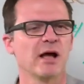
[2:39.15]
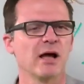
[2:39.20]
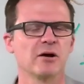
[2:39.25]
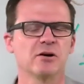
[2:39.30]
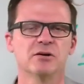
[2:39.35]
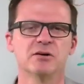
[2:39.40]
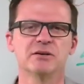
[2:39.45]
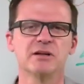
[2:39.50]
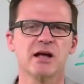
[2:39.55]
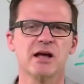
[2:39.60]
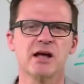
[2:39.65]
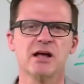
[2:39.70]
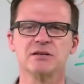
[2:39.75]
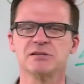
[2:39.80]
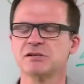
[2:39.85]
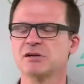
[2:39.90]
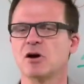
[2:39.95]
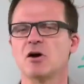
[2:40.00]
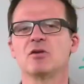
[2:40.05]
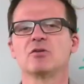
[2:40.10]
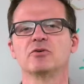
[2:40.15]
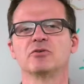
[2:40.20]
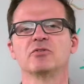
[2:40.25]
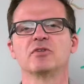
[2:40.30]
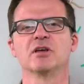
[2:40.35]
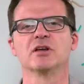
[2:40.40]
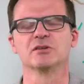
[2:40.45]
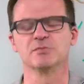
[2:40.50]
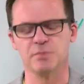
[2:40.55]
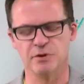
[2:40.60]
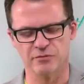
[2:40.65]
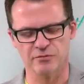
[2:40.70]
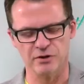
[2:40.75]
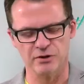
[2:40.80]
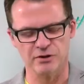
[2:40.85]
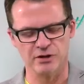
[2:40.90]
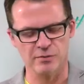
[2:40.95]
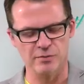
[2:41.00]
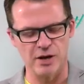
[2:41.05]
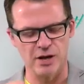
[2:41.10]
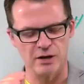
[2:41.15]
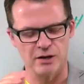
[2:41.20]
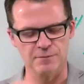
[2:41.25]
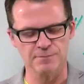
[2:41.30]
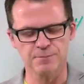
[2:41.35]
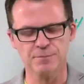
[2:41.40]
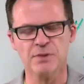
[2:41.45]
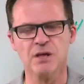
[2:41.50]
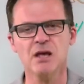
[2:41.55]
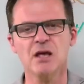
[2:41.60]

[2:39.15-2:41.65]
at her desk, all those things. Be friendly about it.